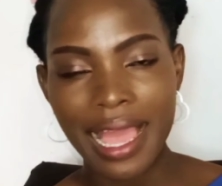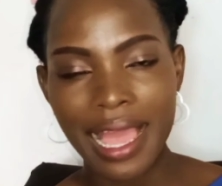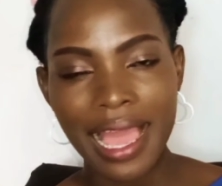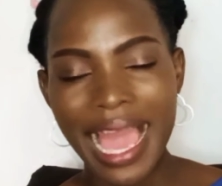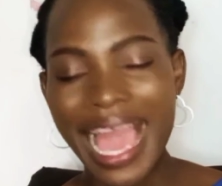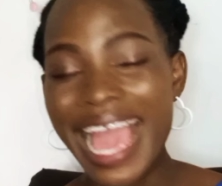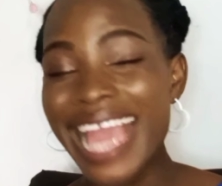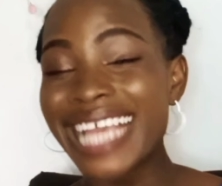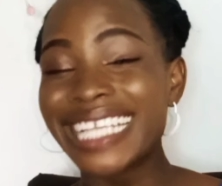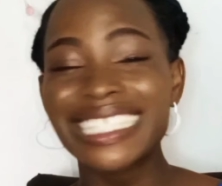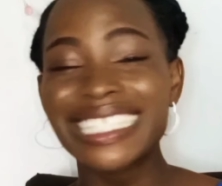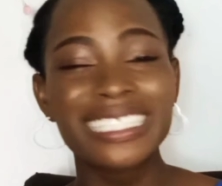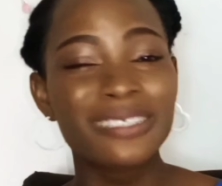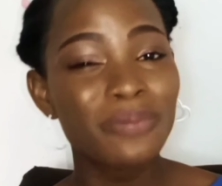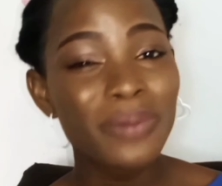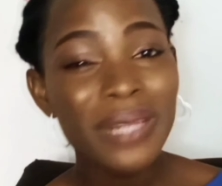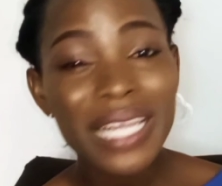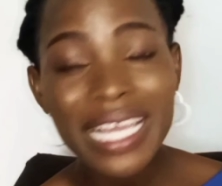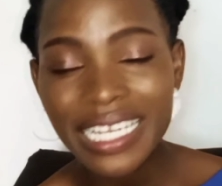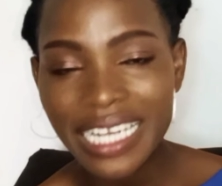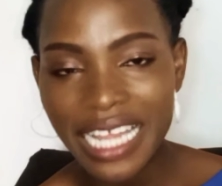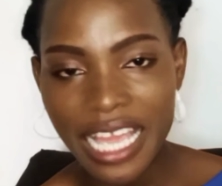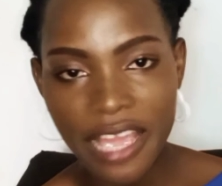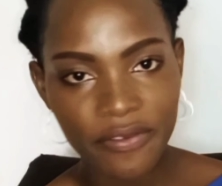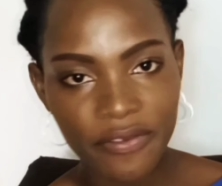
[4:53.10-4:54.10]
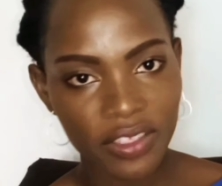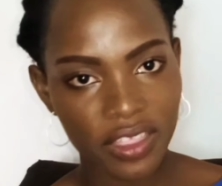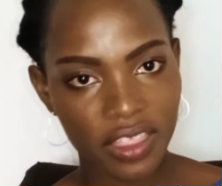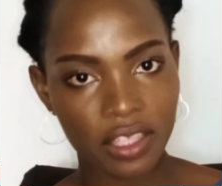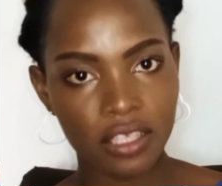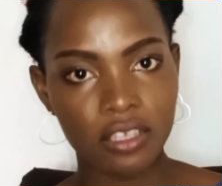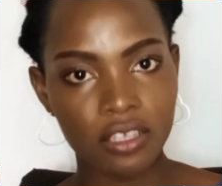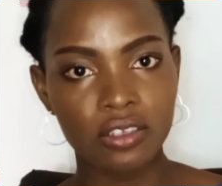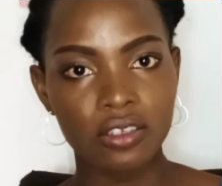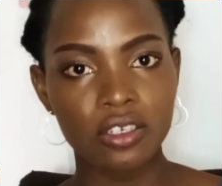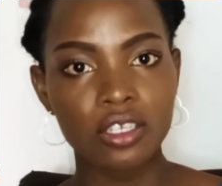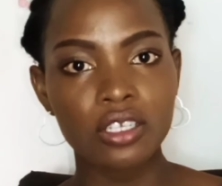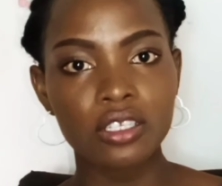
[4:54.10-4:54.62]
I explained everything
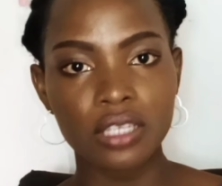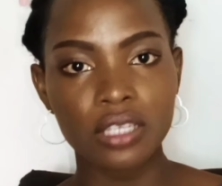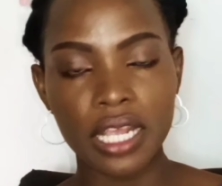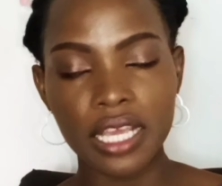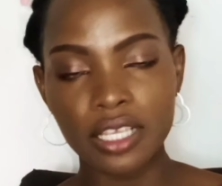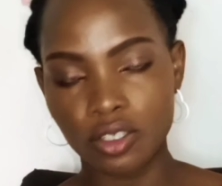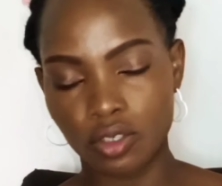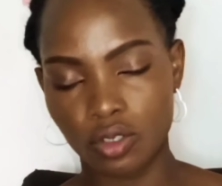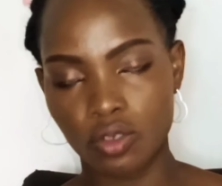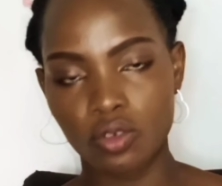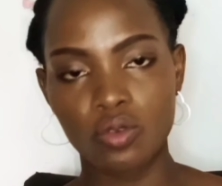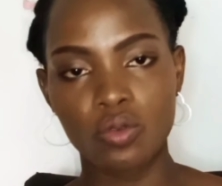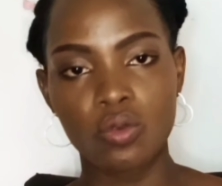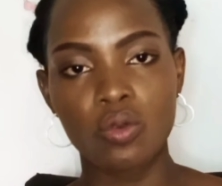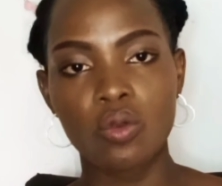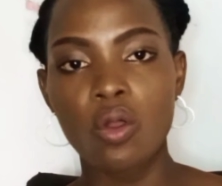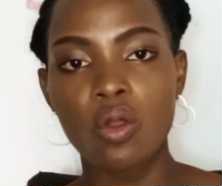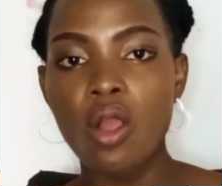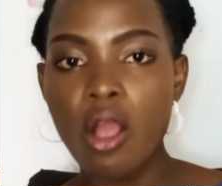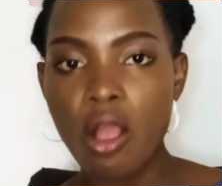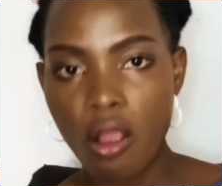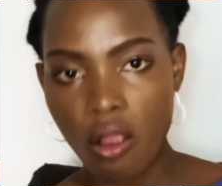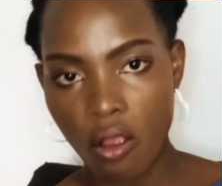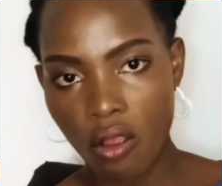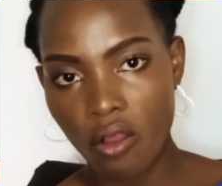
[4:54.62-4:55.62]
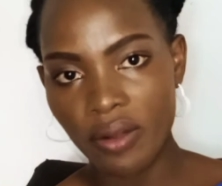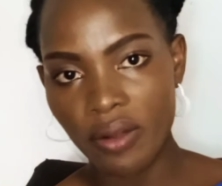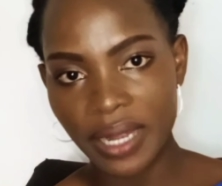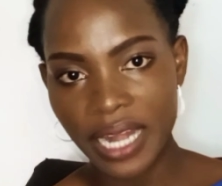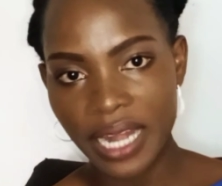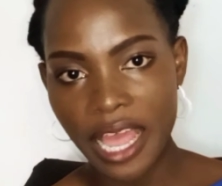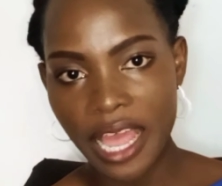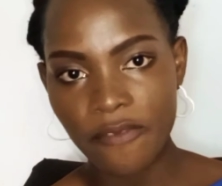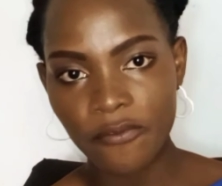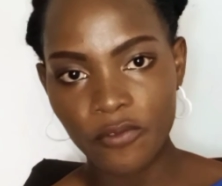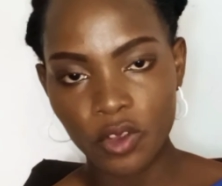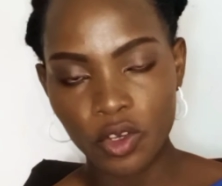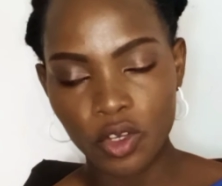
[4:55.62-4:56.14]
you need there to know on
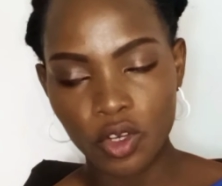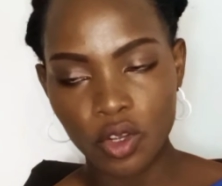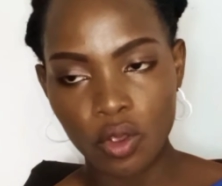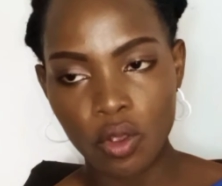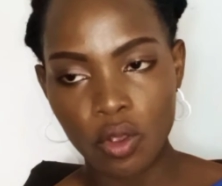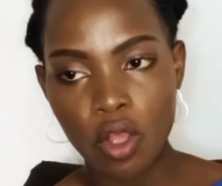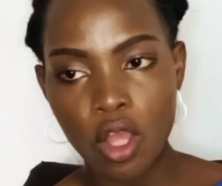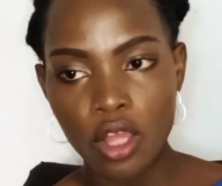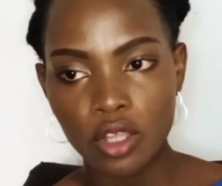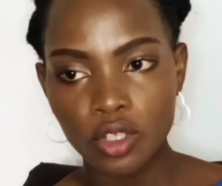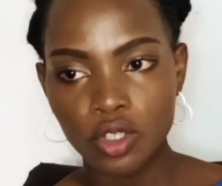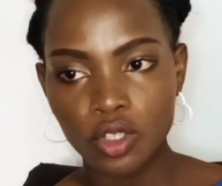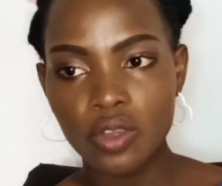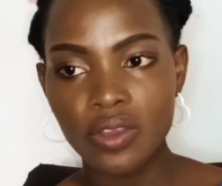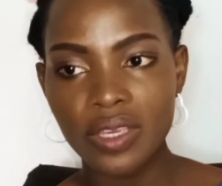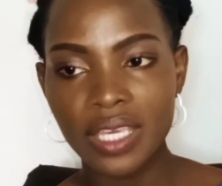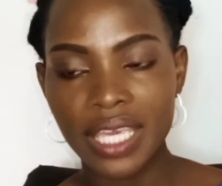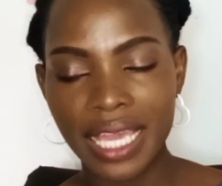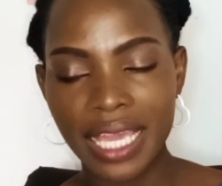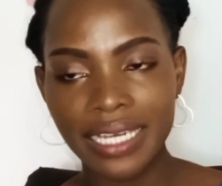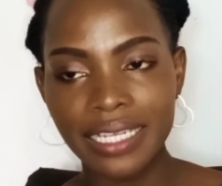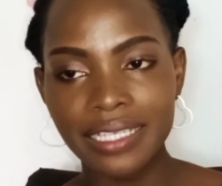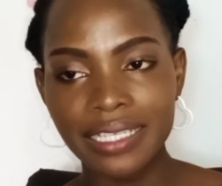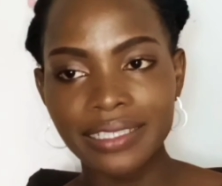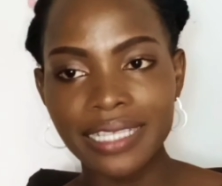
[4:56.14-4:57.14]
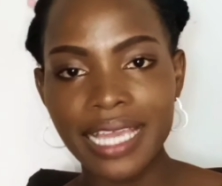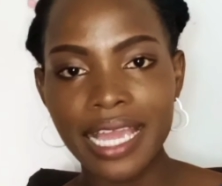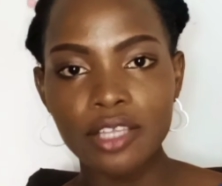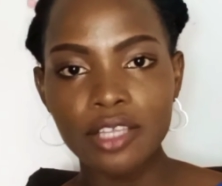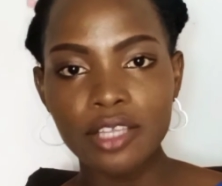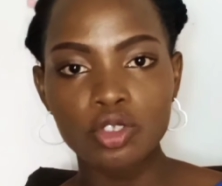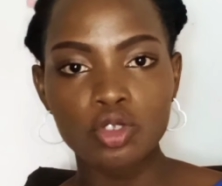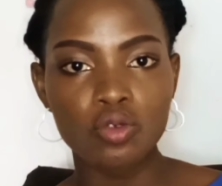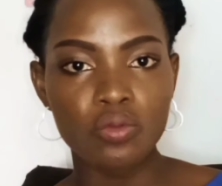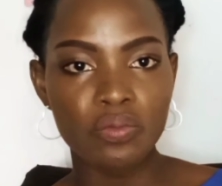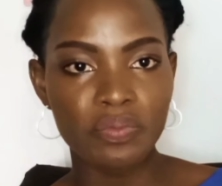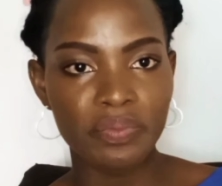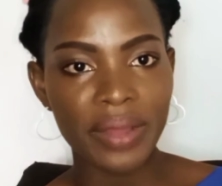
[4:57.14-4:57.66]
that video. So you can decide
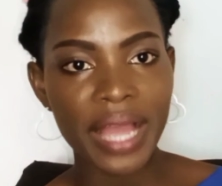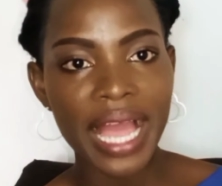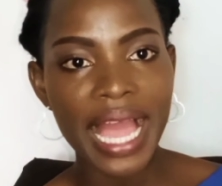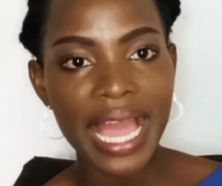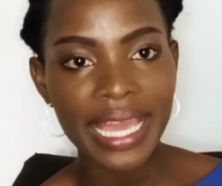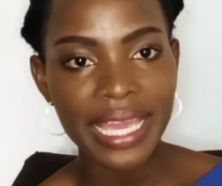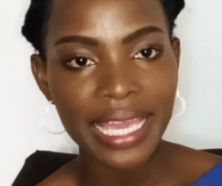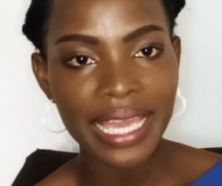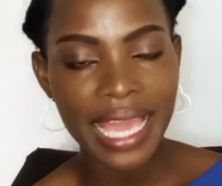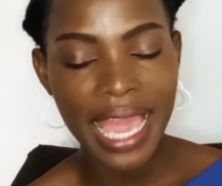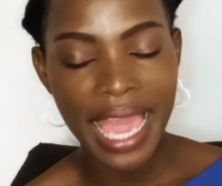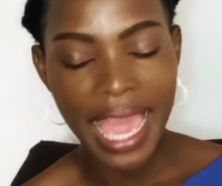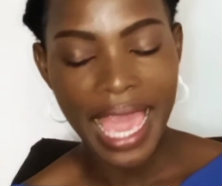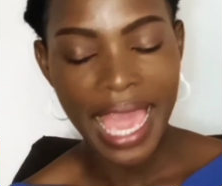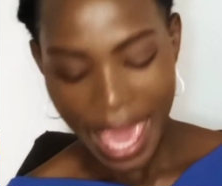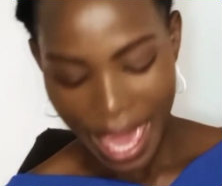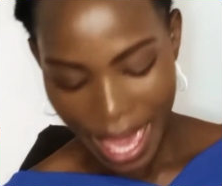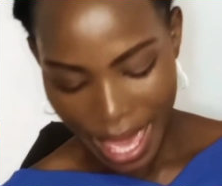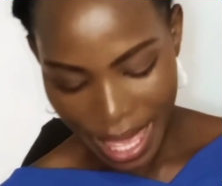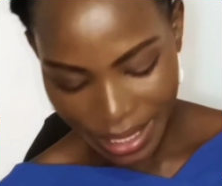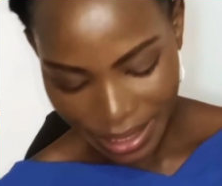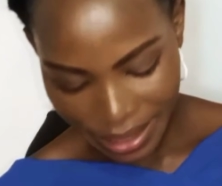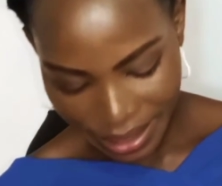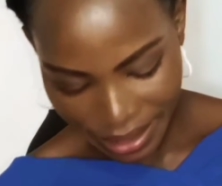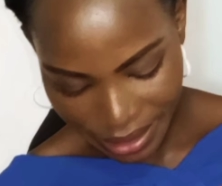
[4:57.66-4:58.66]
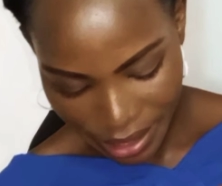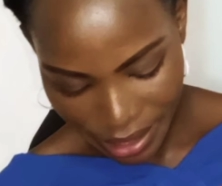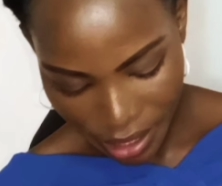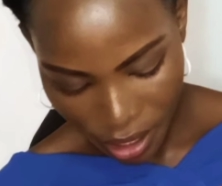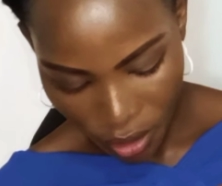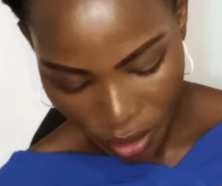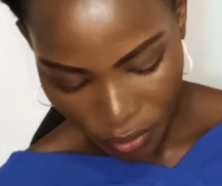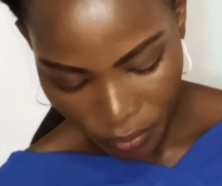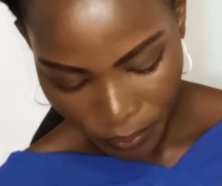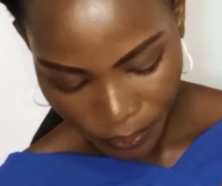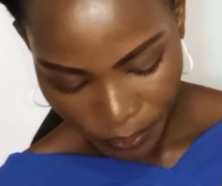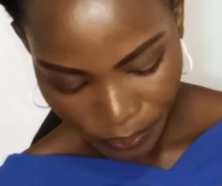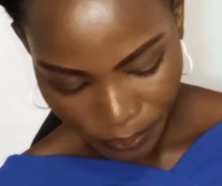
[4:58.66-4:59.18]
to buy and
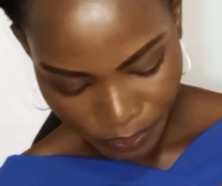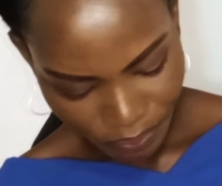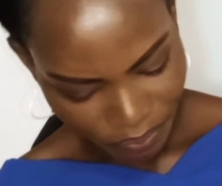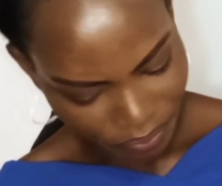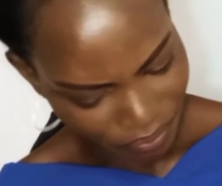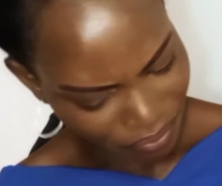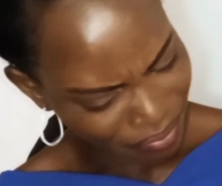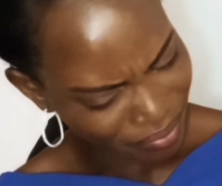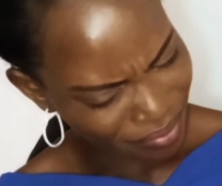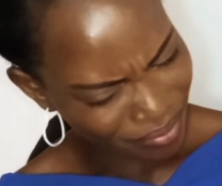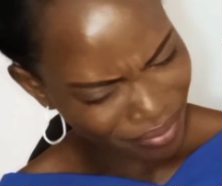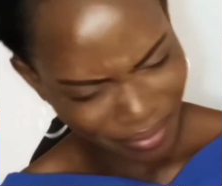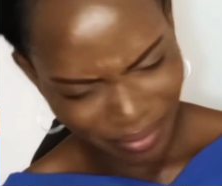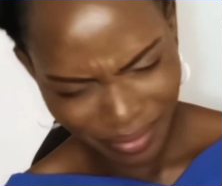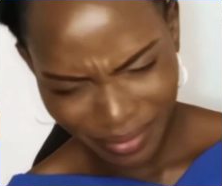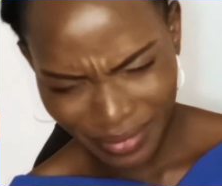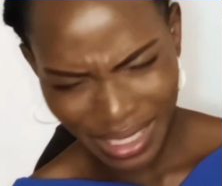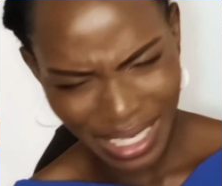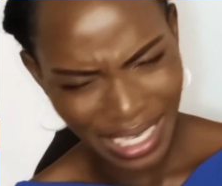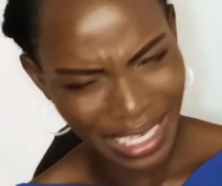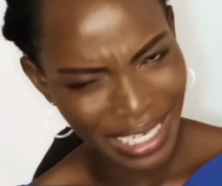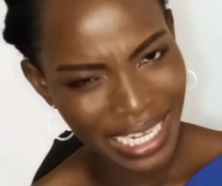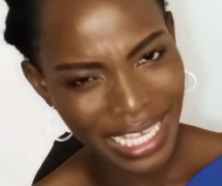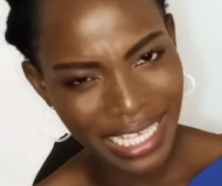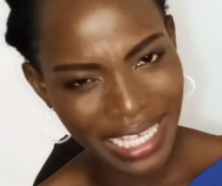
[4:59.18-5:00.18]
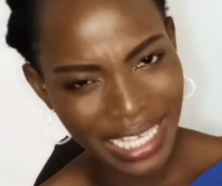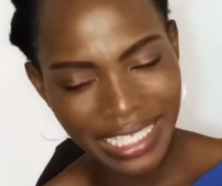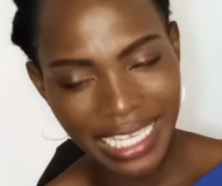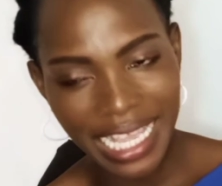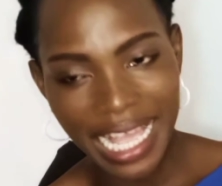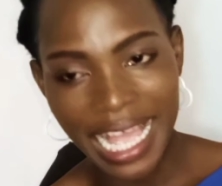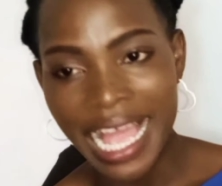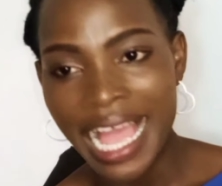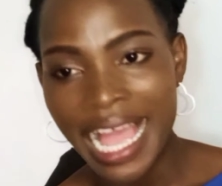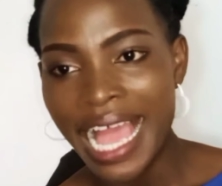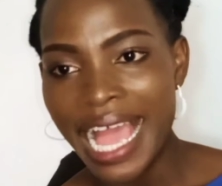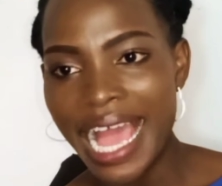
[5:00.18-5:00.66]
sell later.